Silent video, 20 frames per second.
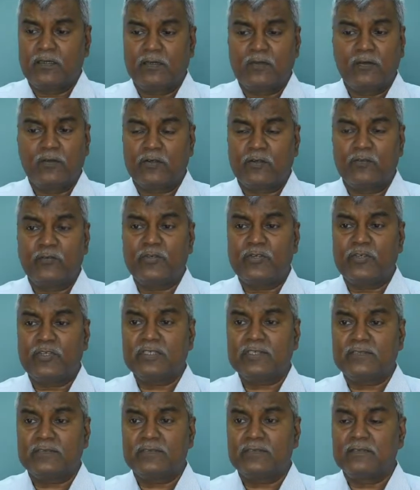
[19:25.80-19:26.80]
No
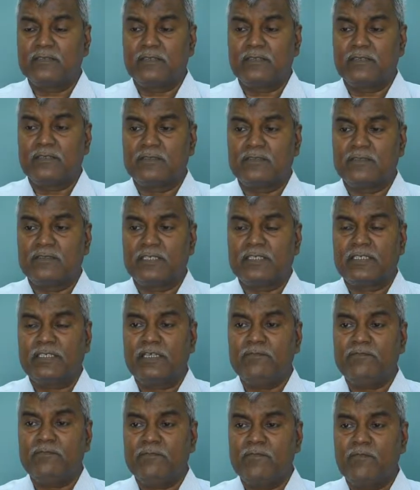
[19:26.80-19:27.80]
computers that
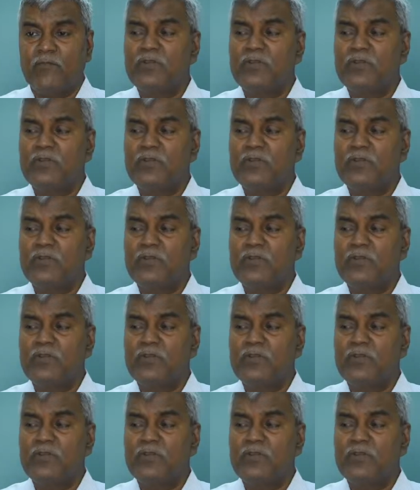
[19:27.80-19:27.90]
time.